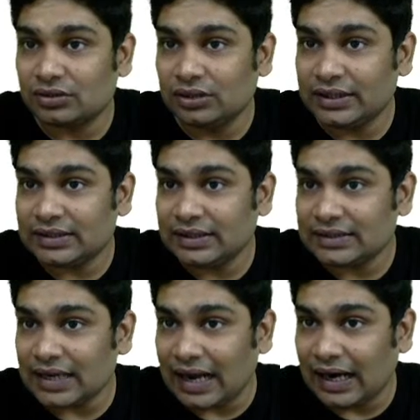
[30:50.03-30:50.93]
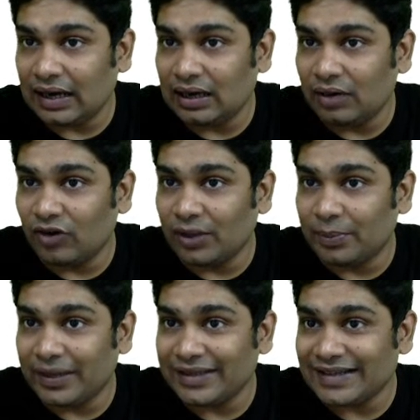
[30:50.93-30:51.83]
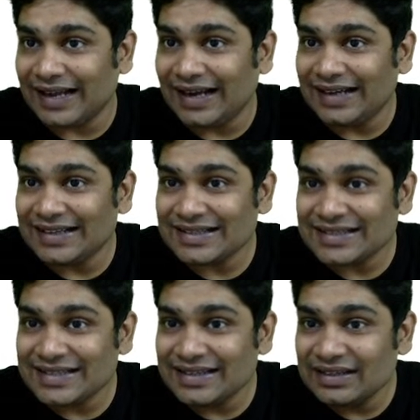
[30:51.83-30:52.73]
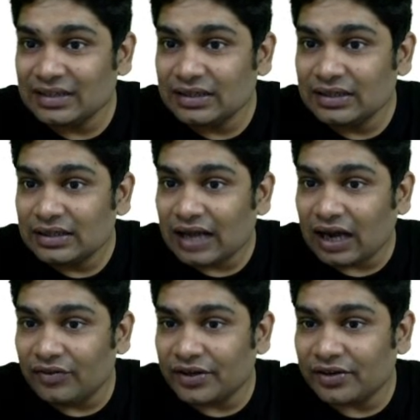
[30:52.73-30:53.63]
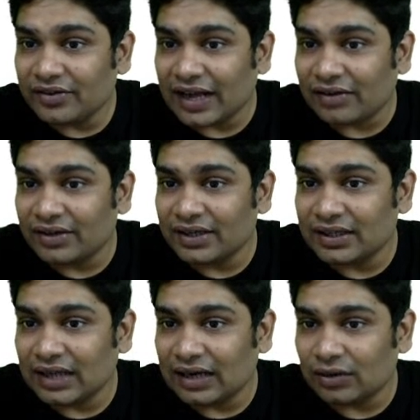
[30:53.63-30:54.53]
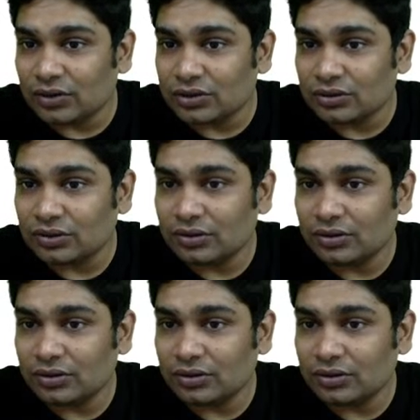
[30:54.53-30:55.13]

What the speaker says: So let's add one page and see how we could have calculated that also.